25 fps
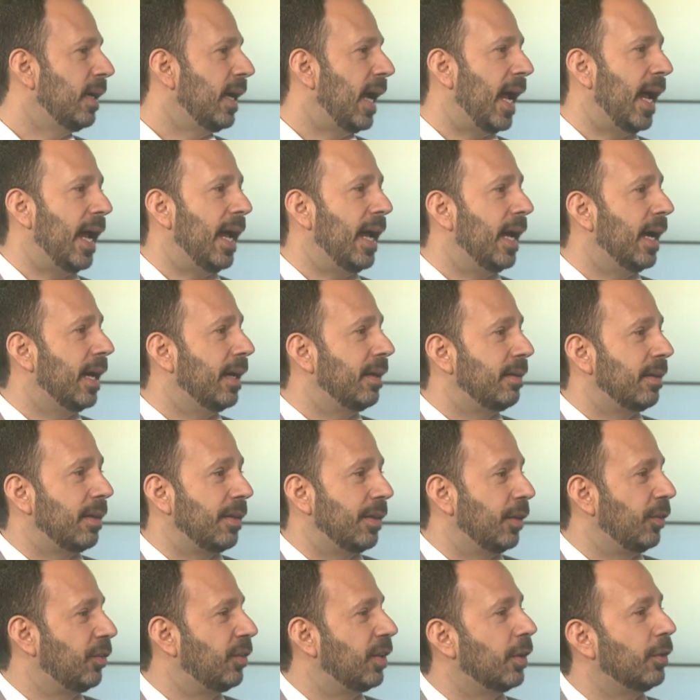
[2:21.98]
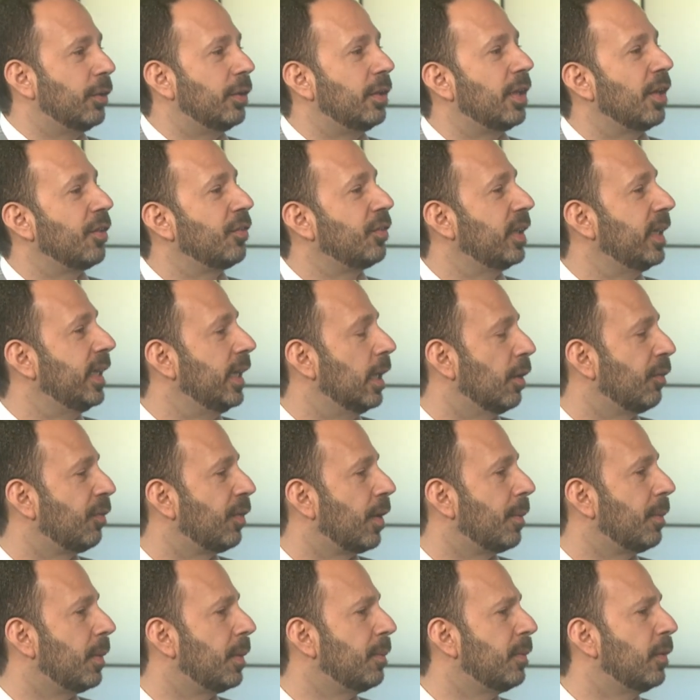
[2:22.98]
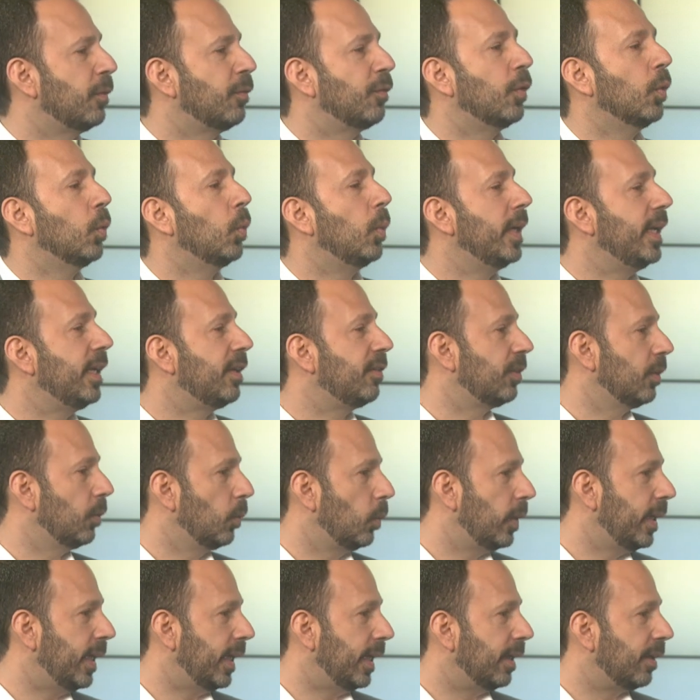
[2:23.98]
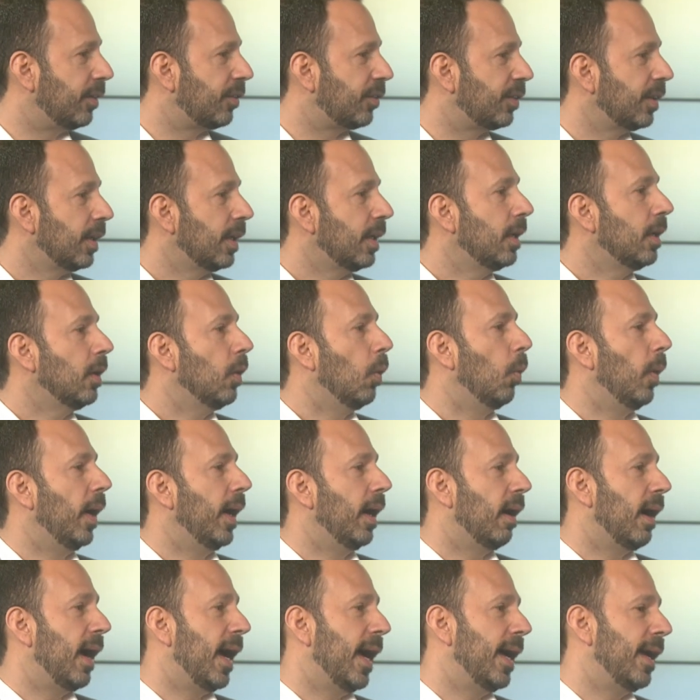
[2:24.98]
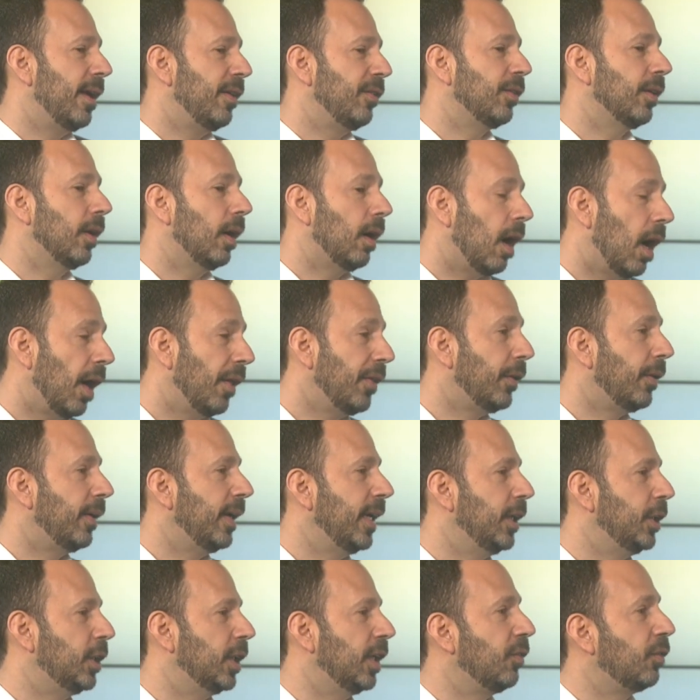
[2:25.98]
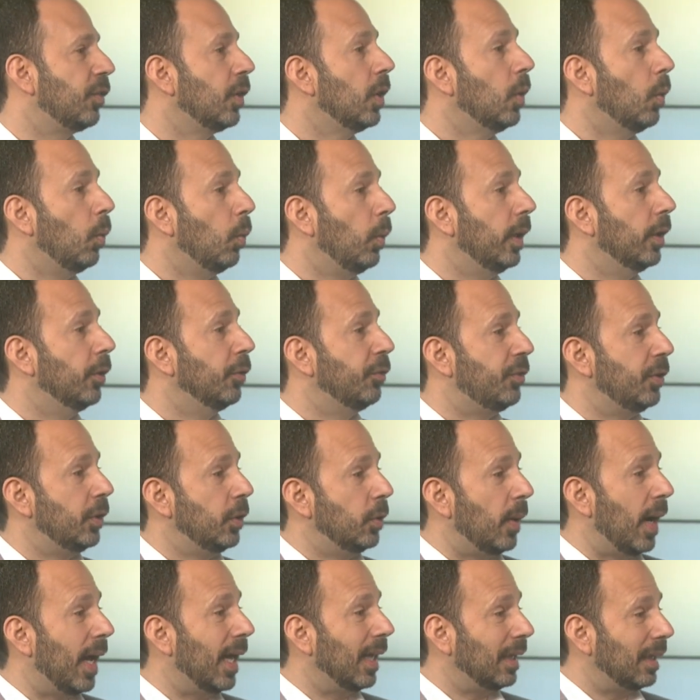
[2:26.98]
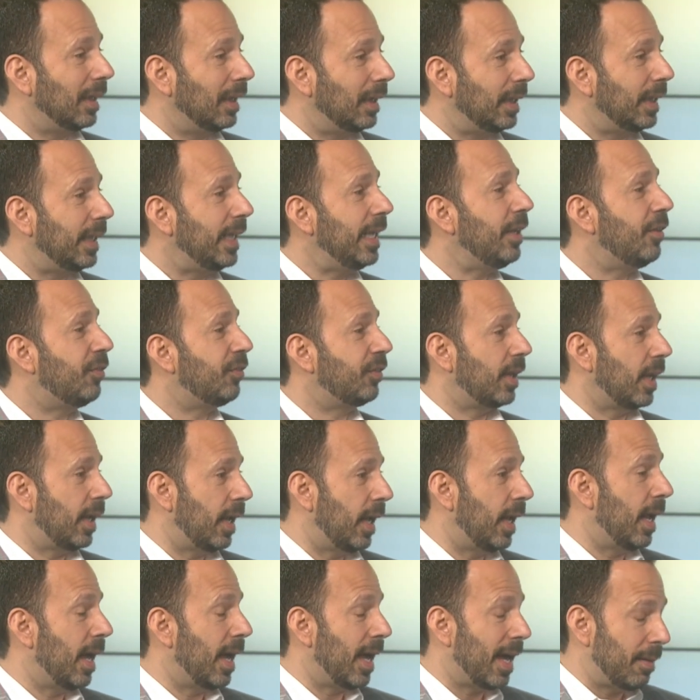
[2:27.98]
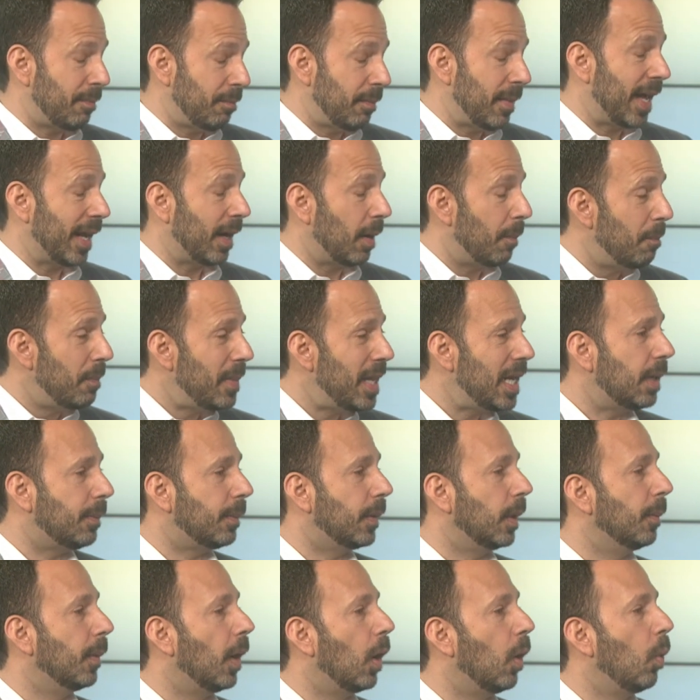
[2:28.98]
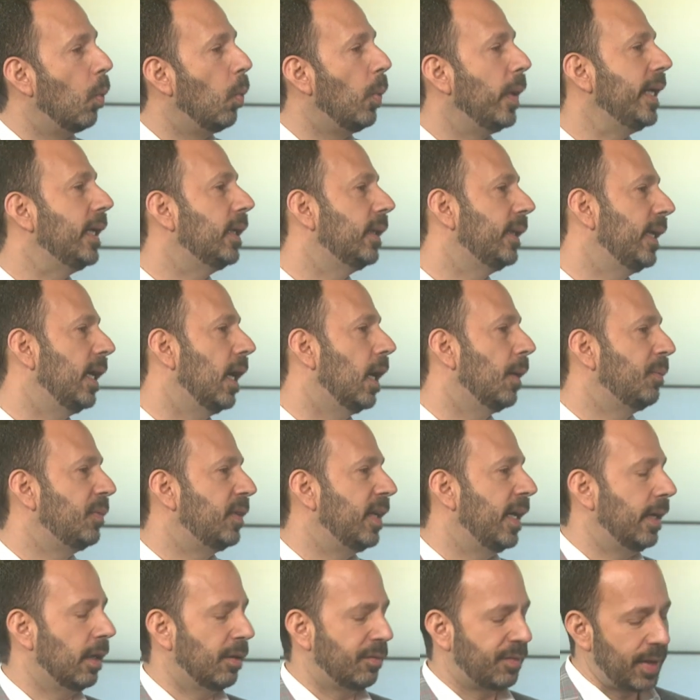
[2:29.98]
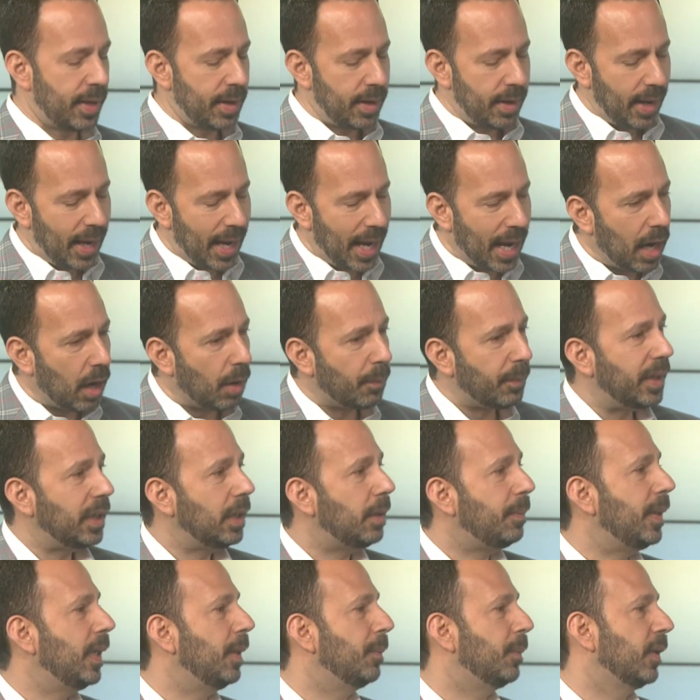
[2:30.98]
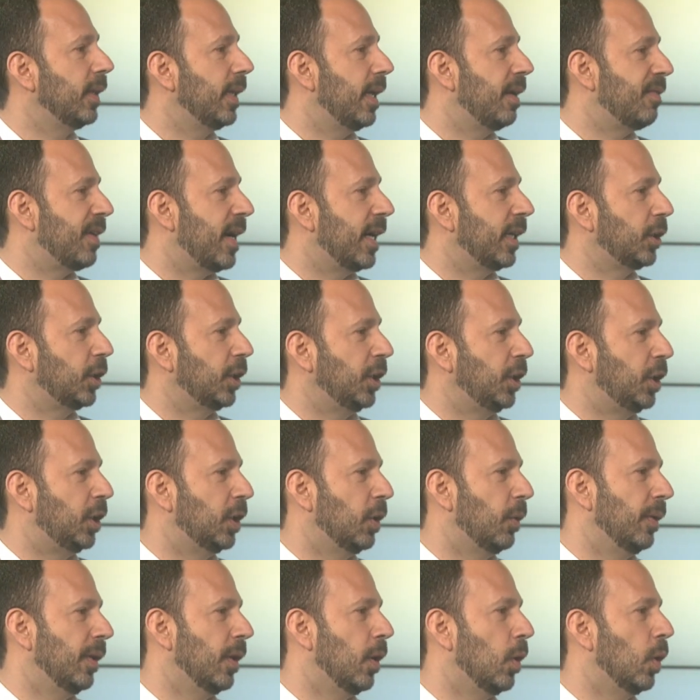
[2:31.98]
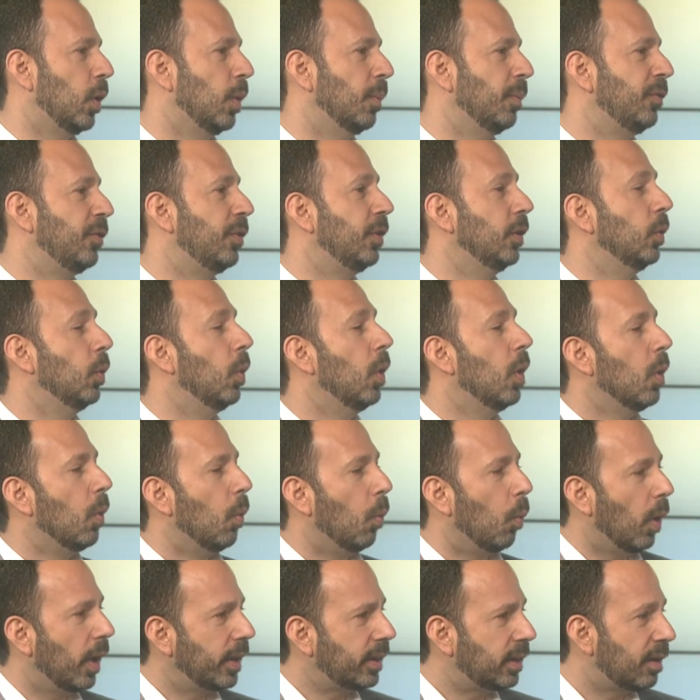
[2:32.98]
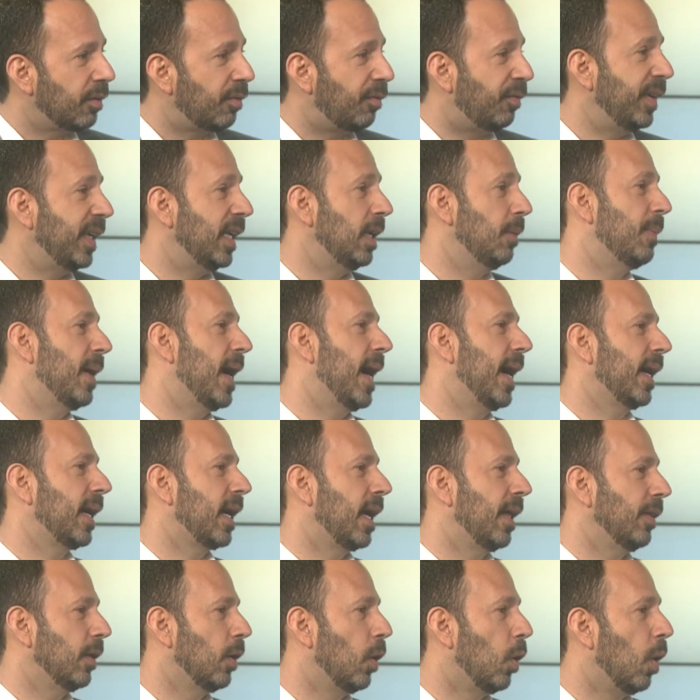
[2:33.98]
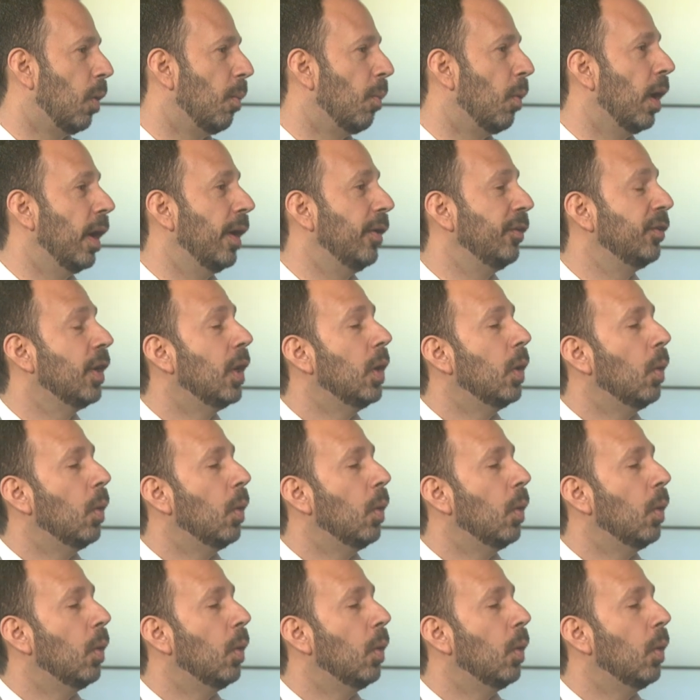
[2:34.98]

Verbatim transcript: and the seller doesn't hear from them for weeks and weeks, whereas other agents will do at least, at a minimum, a weekly update of how many people they've actually shown the home to, what the feedback on the home was,